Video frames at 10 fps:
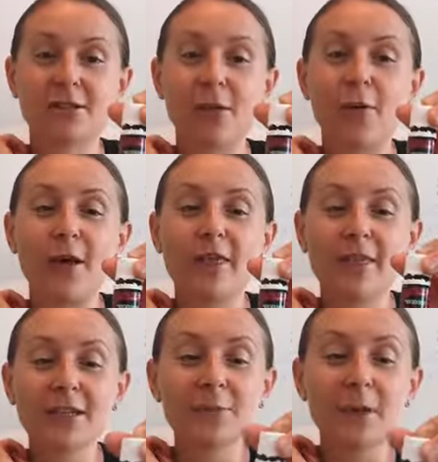So
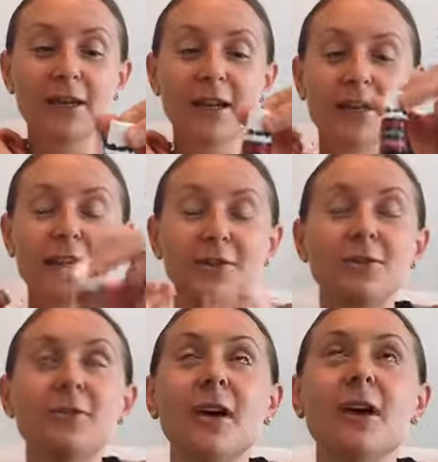this one, I kid
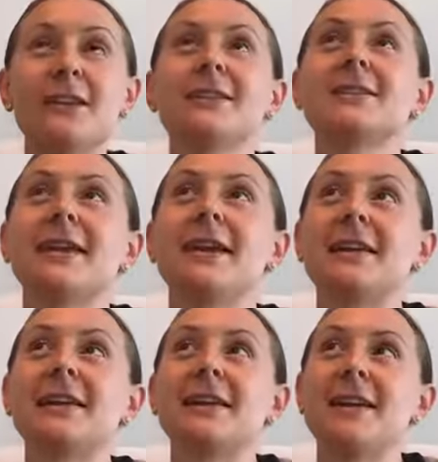you not, is
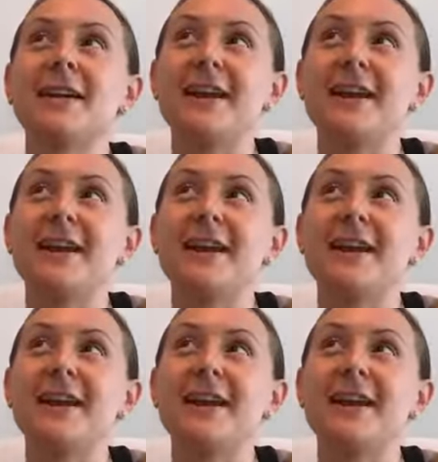like,